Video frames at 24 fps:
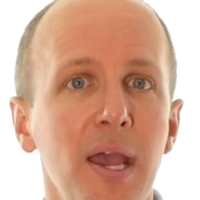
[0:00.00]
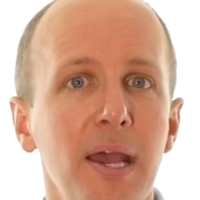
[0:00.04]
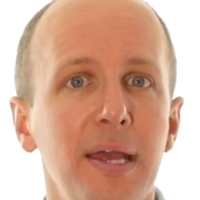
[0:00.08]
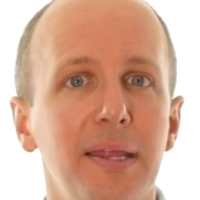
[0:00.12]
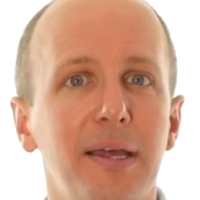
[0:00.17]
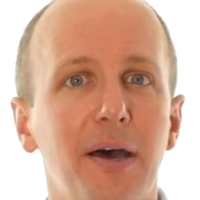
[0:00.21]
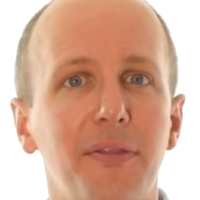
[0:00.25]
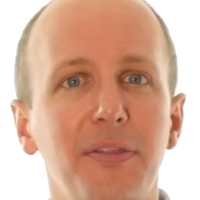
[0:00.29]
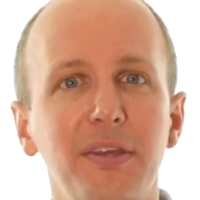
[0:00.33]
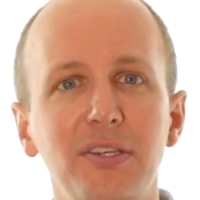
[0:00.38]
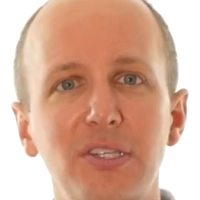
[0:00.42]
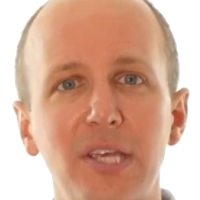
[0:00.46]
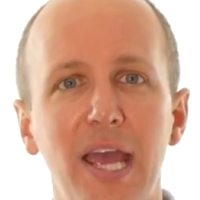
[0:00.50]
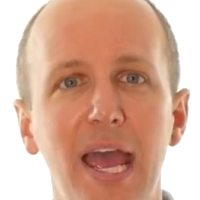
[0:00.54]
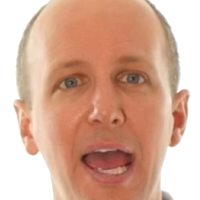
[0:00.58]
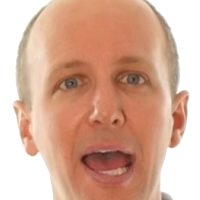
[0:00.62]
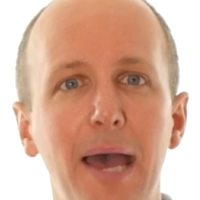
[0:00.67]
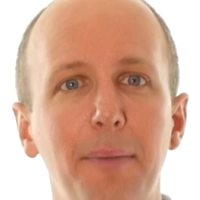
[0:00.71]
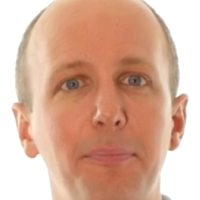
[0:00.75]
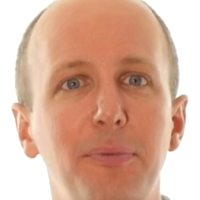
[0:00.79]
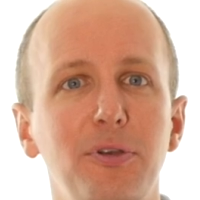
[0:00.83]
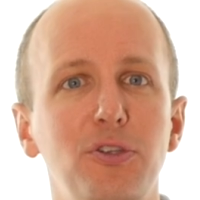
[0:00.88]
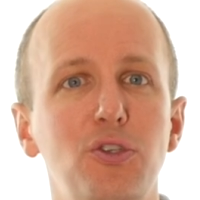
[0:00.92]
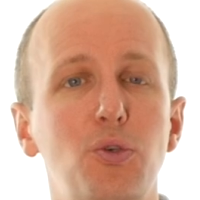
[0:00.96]
Now, this
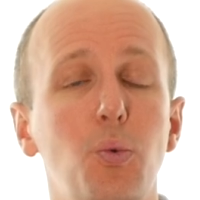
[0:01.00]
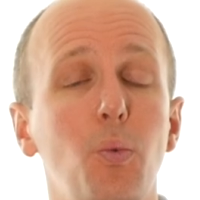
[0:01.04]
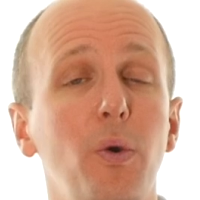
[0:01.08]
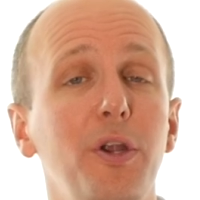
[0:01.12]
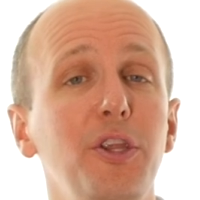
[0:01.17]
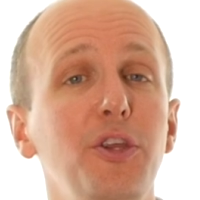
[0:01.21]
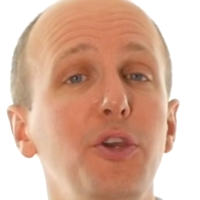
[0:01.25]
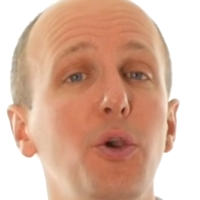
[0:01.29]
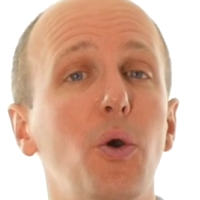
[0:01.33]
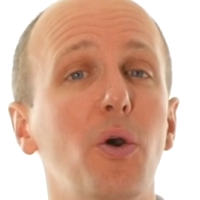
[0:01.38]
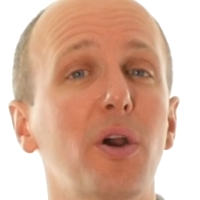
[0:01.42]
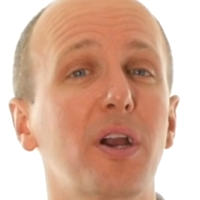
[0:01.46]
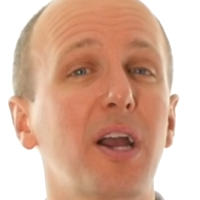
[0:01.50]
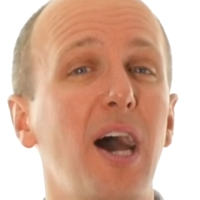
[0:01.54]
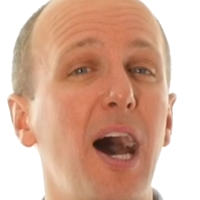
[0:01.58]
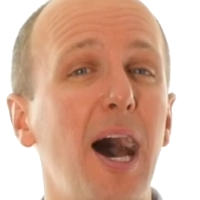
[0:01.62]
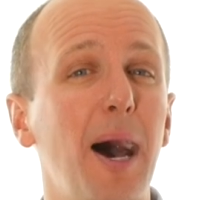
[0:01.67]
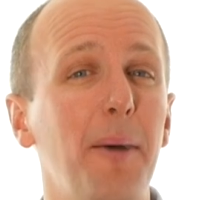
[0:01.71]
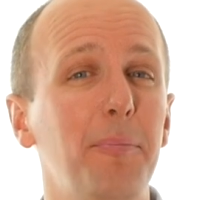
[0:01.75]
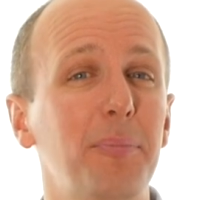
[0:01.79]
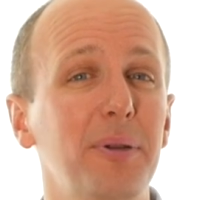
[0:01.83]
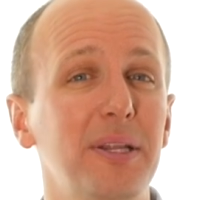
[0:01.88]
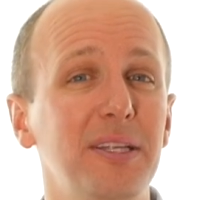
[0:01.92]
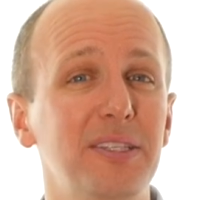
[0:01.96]
happens when your
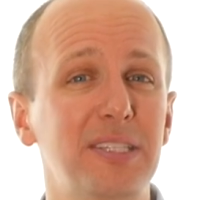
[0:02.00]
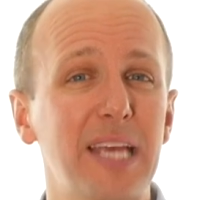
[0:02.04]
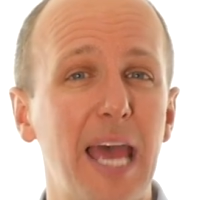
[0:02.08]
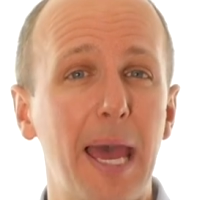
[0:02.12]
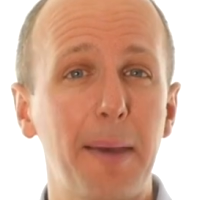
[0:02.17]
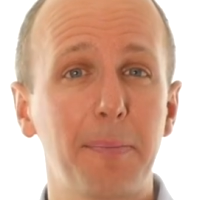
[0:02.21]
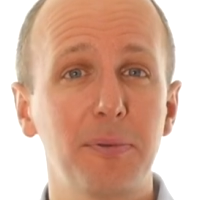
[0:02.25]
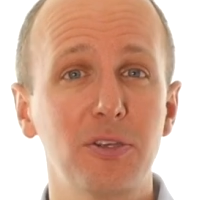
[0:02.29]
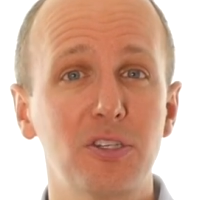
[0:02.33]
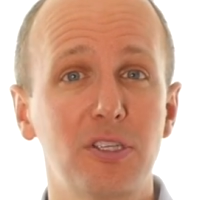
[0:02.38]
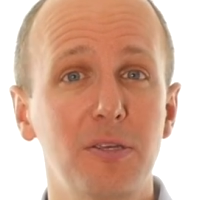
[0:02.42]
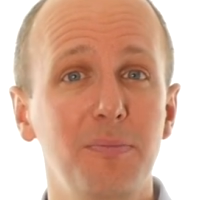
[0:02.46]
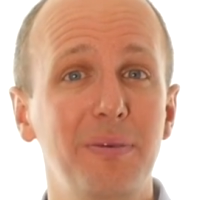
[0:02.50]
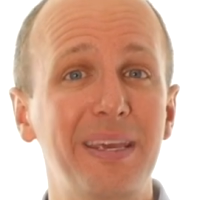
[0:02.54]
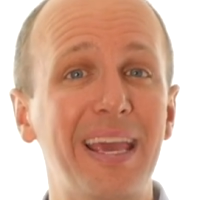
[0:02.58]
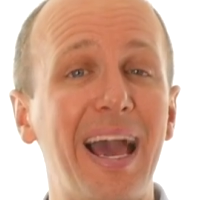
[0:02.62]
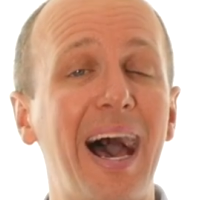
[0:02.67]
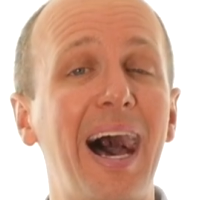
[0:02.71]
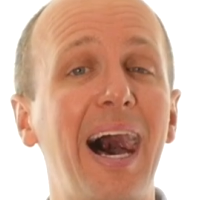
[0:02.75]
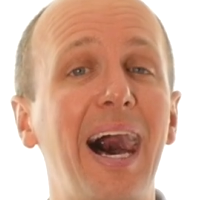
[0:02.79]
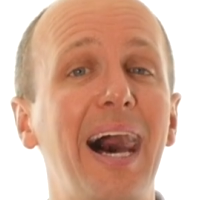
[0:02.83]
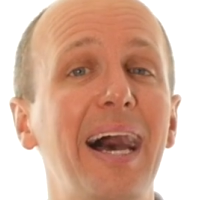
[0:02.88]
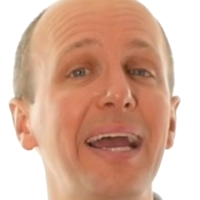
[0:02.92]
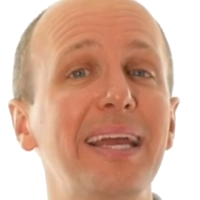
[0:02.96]
competence happens to be
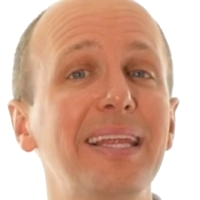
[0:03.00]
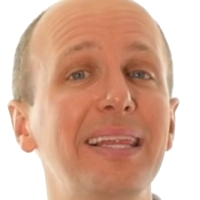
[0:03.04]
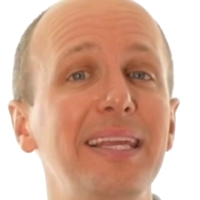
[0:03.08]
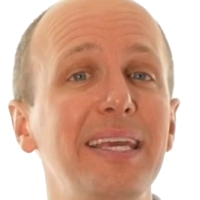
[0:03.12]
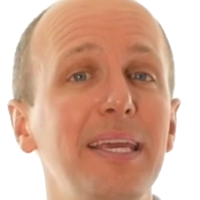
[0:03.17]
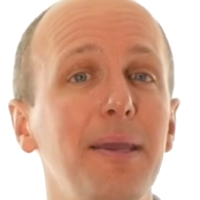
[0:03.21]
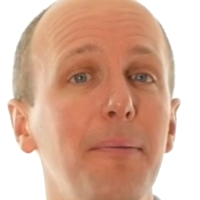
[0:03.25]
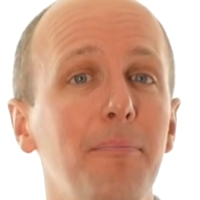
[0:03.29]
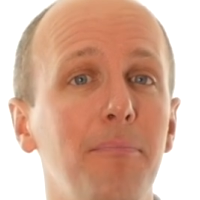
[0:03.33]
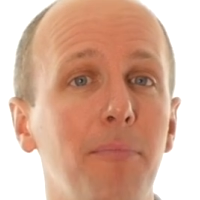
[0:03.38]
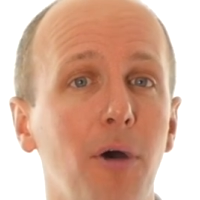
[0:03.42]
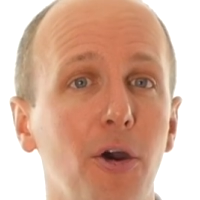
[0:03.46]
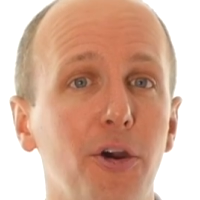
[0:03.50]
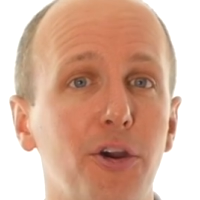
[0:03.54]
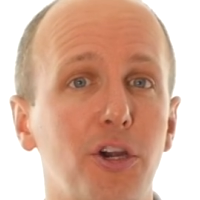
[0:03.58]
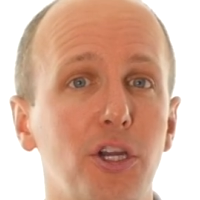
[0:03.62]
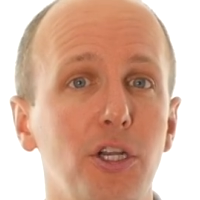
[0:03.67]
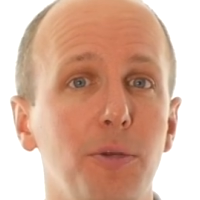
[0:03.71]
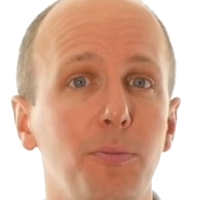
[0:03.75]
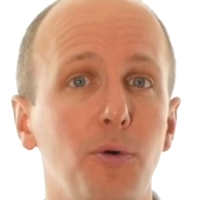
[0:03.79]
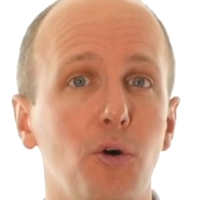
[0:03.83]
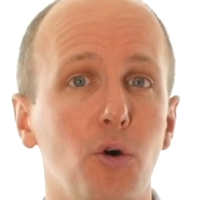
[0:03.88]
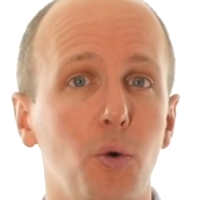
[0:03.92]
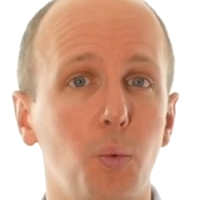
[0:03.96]
highly
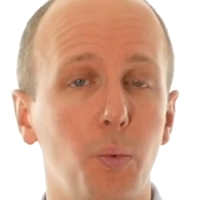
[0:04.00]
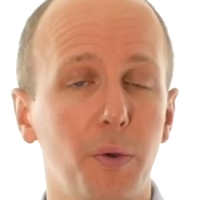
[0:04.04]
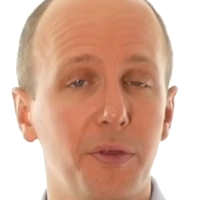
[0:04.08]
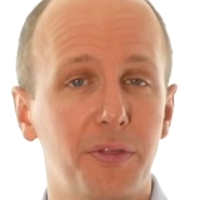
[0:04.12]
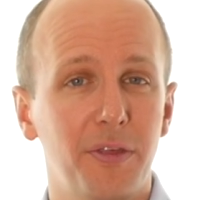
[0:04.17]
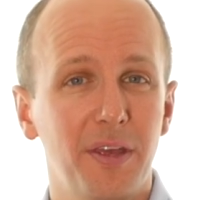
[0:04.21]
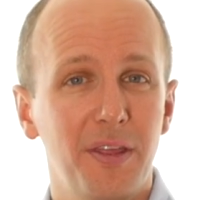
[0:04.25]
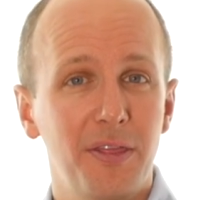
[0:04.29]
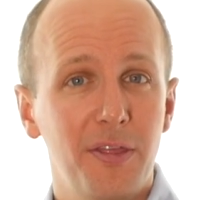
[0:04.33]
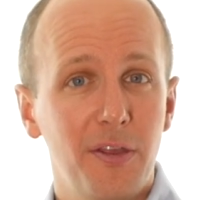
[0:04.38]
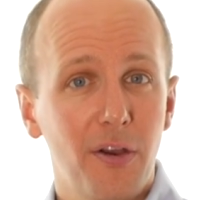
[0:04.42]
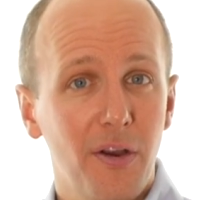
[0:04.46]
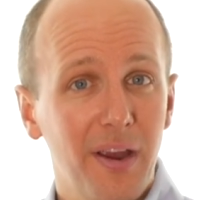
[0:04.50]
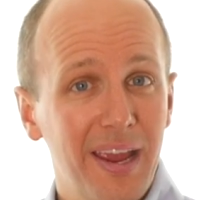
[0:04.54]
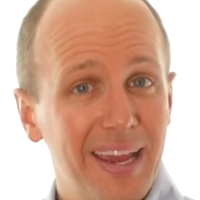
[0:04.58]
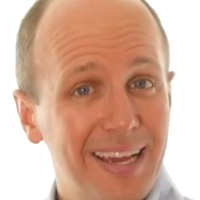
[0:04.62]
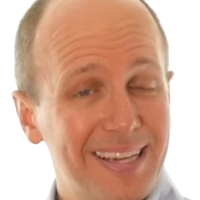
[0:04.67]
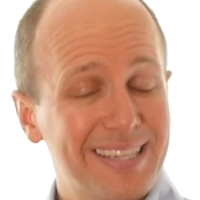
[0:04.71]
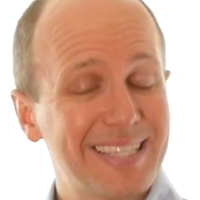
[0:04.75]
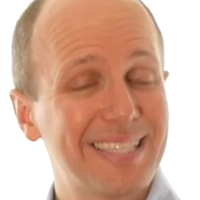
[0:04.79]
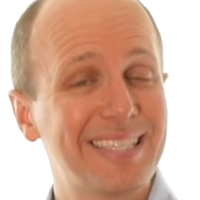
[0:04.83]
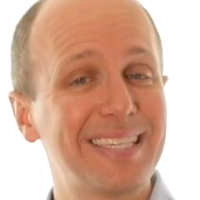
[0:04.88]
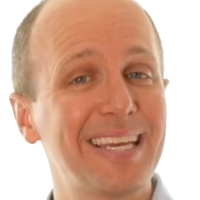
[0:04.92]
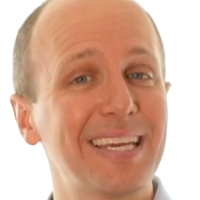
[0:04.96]
marketable within their
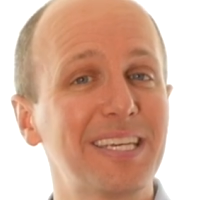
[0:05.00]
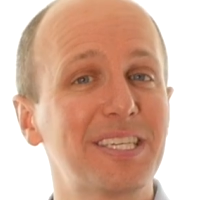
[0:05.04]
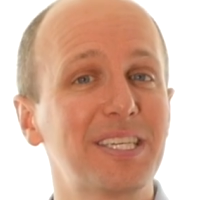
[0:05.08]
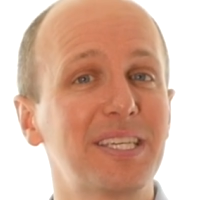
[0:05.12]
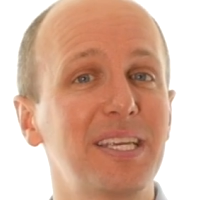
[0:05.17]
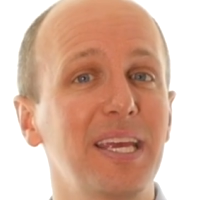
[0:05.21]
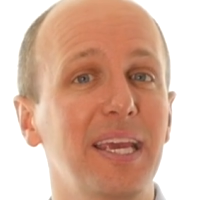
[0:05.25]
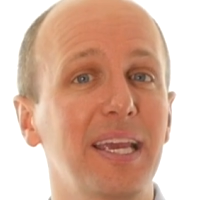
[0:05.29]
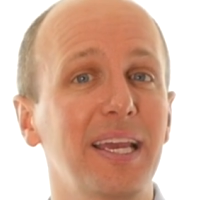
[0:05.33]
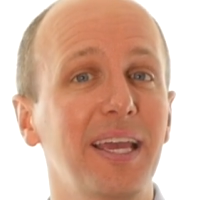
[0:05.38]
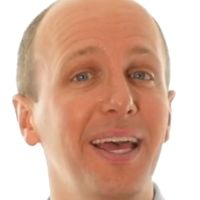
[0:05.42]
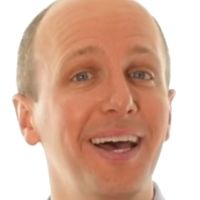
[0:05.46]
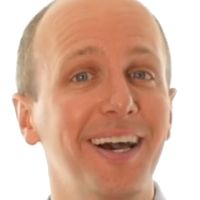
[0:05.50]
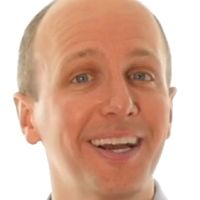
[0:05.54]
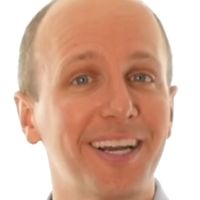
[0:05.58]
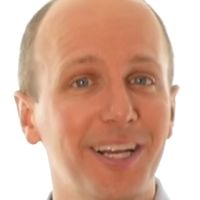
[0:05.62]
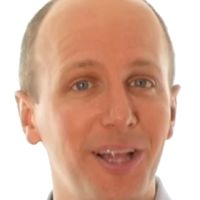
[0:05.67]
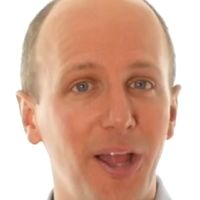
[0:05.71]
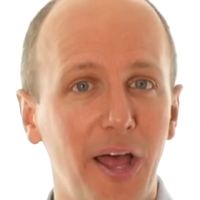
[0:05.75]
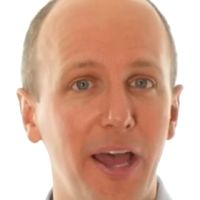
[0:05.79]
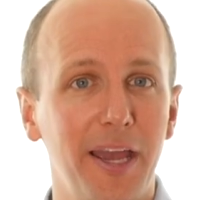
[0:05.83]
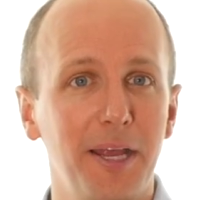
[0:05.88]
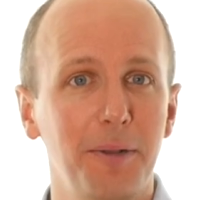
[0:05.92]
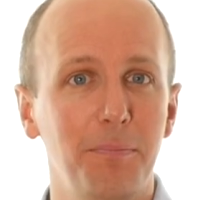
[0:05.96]
existing
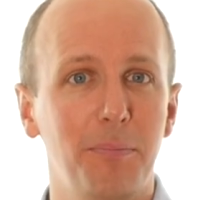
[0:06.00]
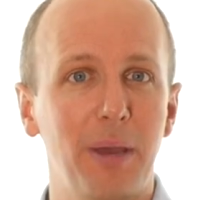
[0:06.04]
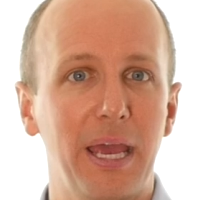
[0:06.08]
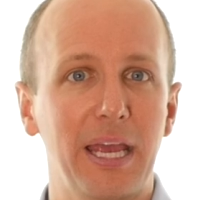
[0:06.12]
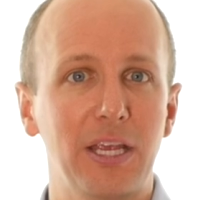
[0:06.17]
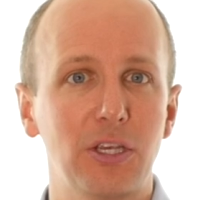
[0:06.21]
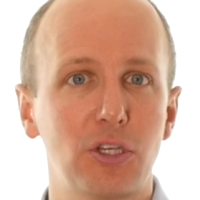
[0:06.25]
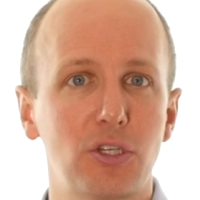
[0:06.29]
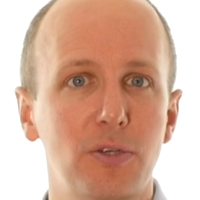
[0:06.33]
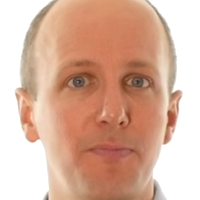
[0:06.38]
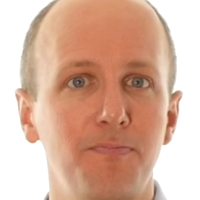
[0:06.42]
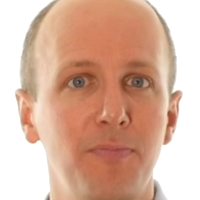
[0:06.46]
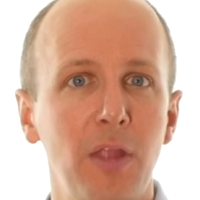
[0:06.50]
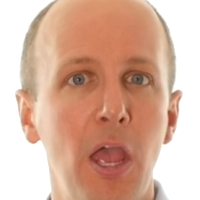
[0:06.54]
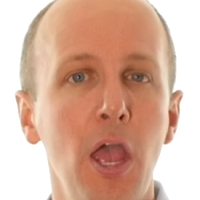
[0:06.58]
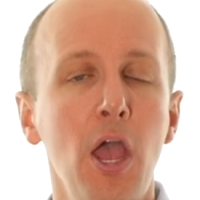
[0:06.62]
client base.